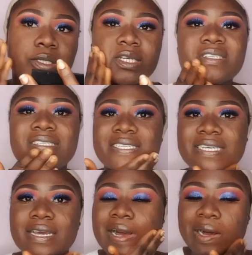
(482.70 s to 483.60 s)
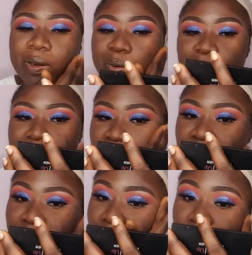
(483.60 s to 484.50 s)
you can see how my
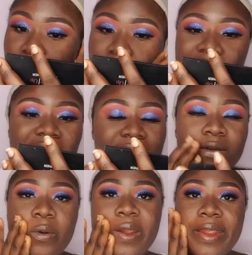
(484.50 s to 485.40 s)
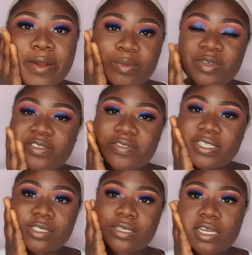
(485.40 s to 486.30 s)
face, the oil on my
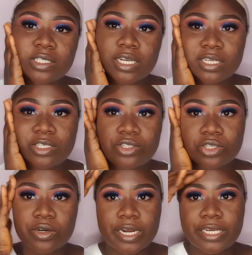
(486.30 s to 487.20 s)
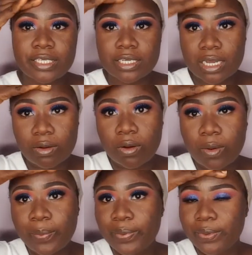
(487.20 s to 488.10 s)
face actually dried
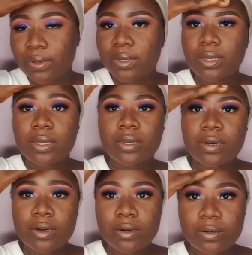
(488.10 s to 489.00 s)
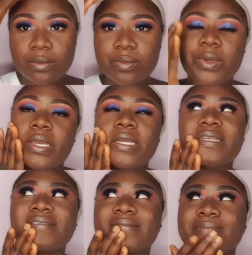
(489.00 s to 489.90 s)
up. Oh
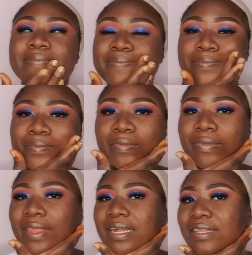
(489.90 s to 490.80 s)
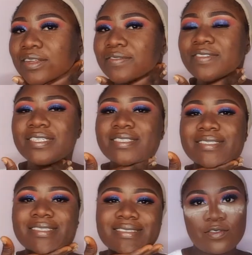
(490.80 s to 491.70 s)
man, I love
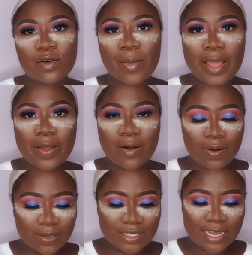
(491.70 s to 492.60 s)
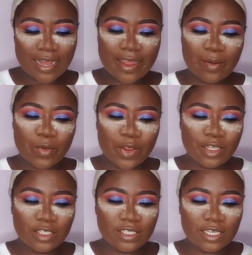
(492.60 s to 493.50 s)
this. For my under eye, I'm
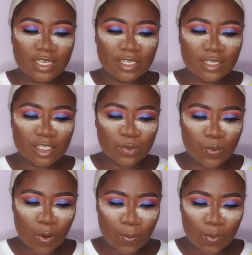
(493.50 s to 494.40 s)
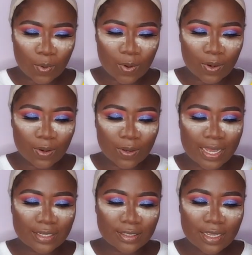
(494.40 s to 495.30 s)
going to take this purple color
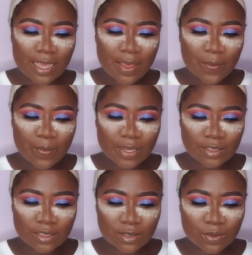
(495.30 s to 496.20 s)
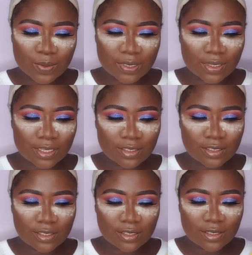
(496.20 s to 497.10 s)
and mix it with
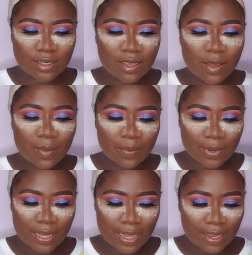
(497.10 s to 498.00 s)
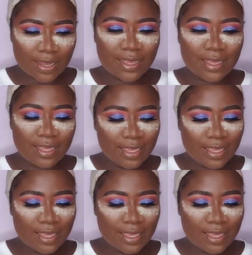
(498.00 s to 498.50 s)
this black,